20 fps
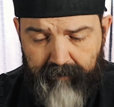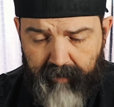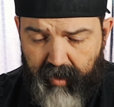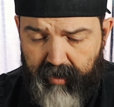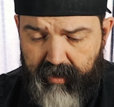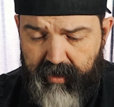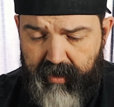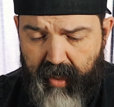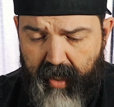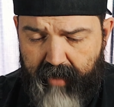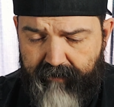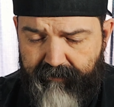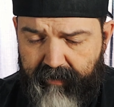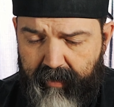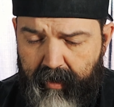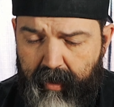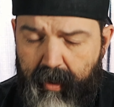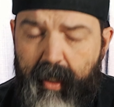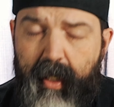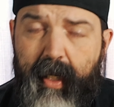Good stuff.
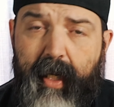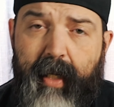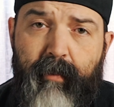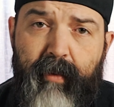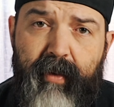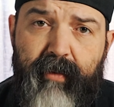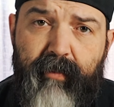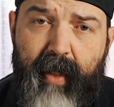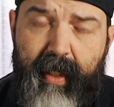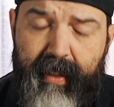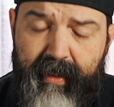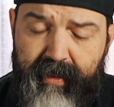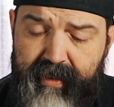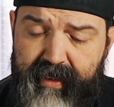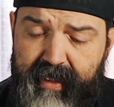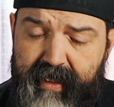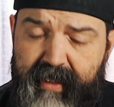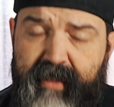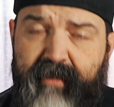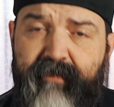And with riding
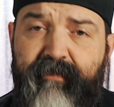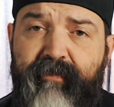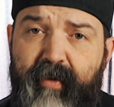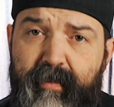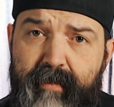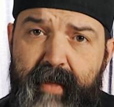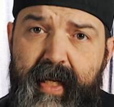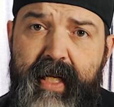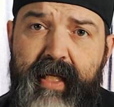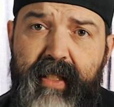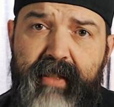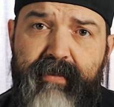season for me,